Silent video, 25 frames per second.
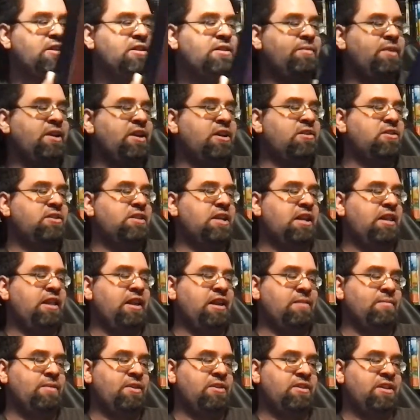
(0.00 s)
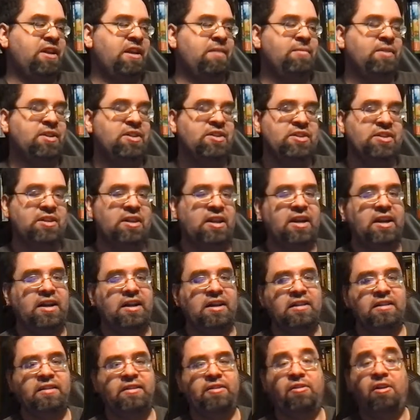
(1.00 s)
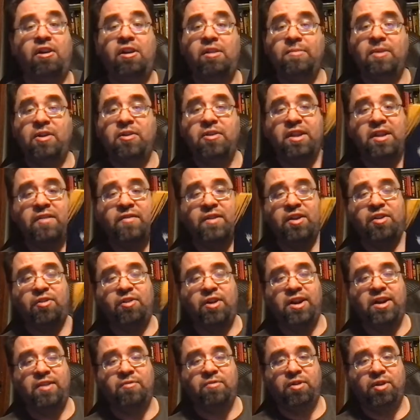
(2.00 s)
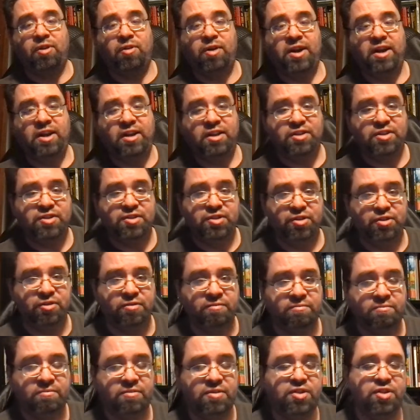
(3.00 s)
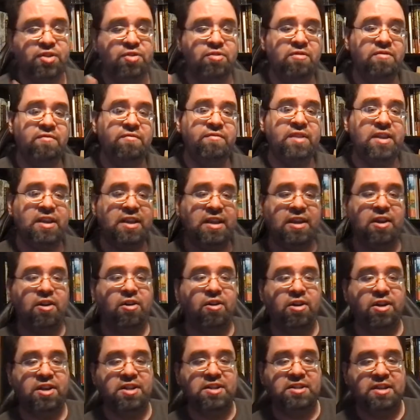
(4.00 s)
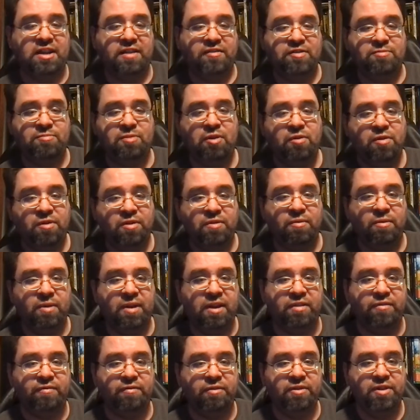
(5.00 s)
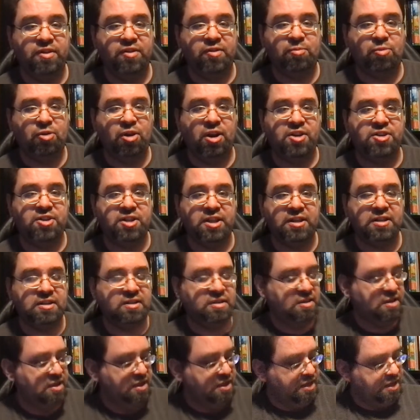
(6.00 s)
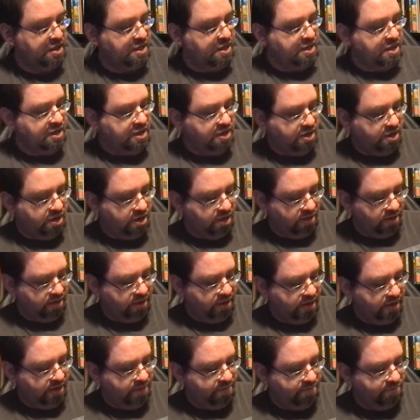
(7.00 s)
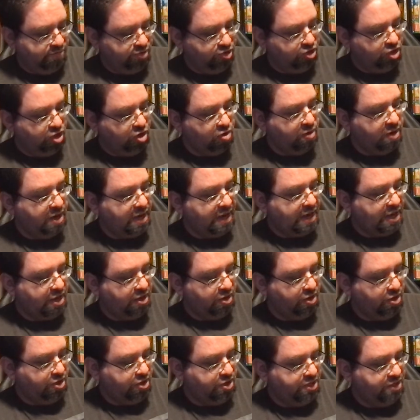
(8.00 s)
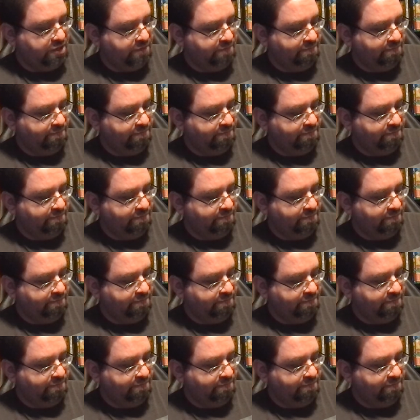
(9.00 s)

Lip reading: something else I like about Diamond Select. They're all about giving credit where credit is due. Two of the artists I've spoken with for this project are Joe Allard